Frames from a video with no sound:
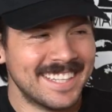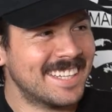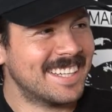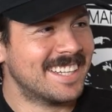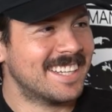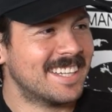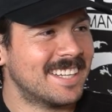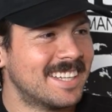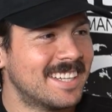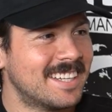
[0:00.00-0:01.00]
Yeah, they sell
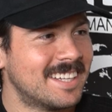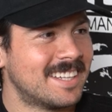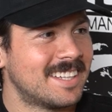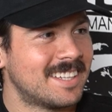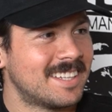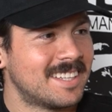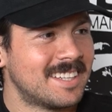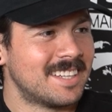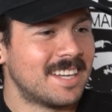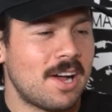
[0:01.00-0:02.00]
Arrowhead water.
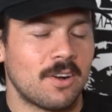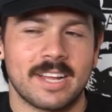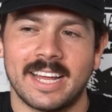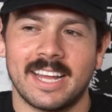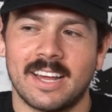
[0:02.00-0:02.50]
You know what I'm saying?